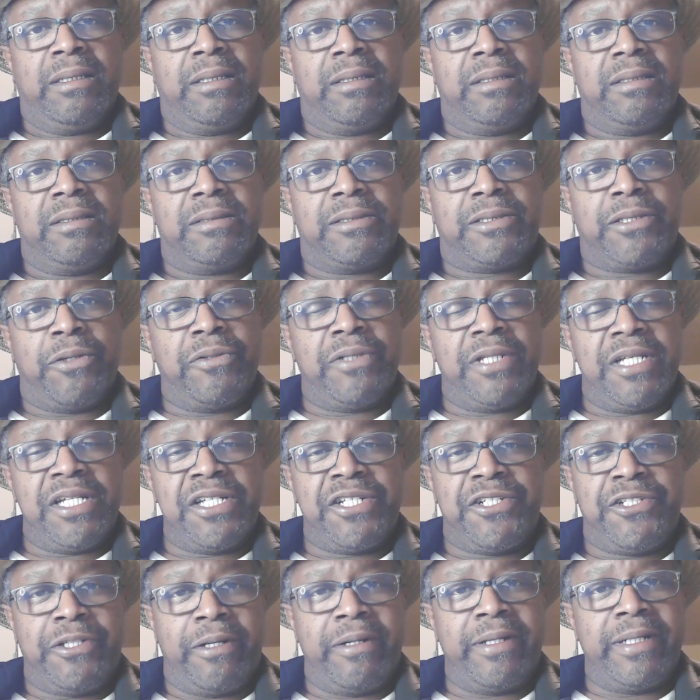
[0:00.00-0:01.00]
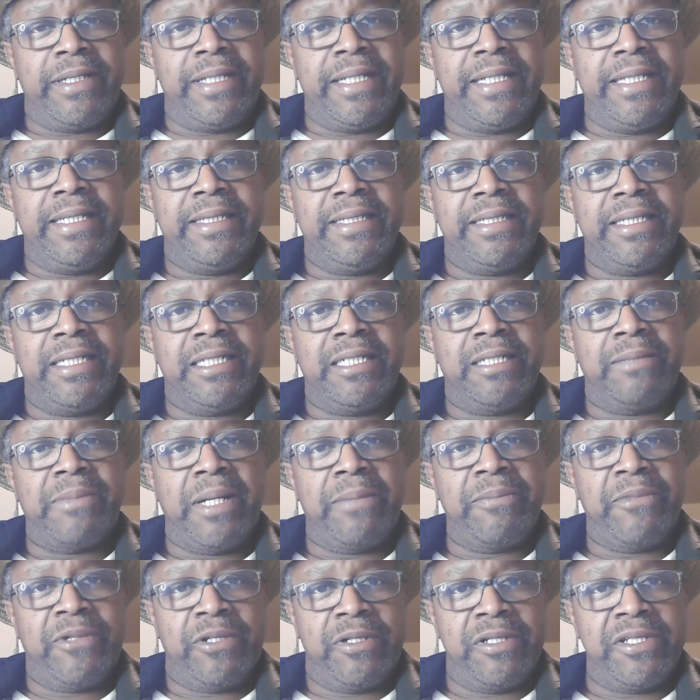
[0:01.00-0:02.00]
So this journey I'm
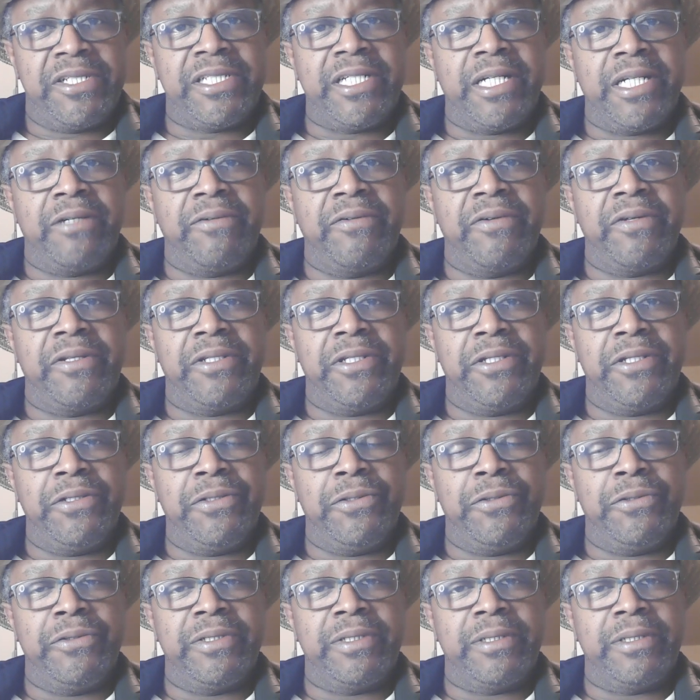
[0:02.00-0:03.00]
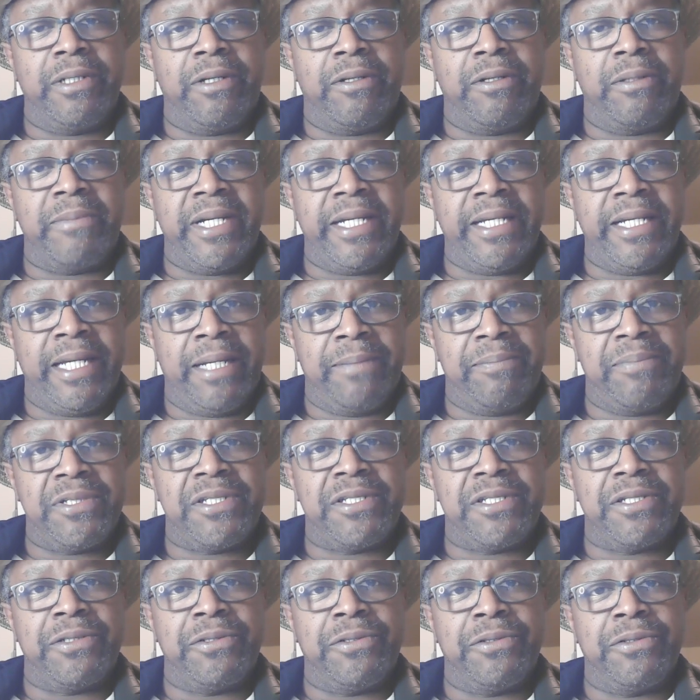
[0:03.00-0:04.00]
going to share with you, and all my
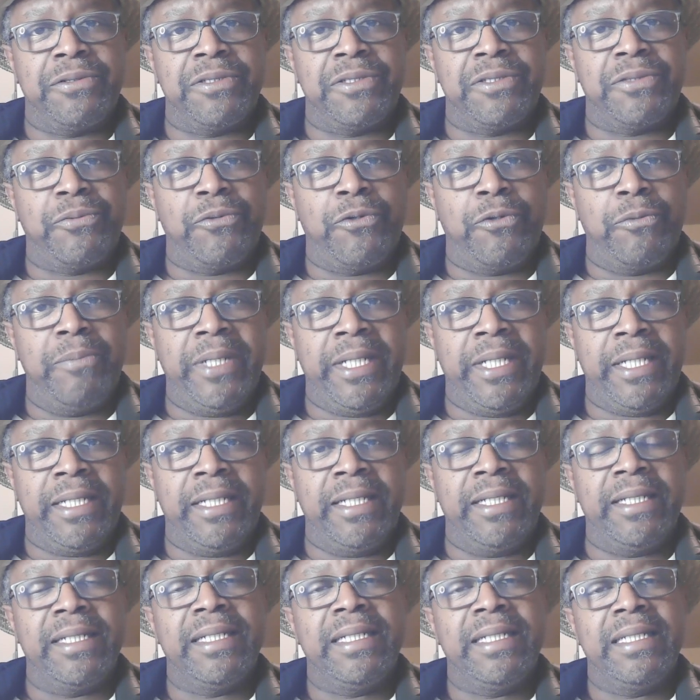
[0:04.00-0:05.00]
episodes will be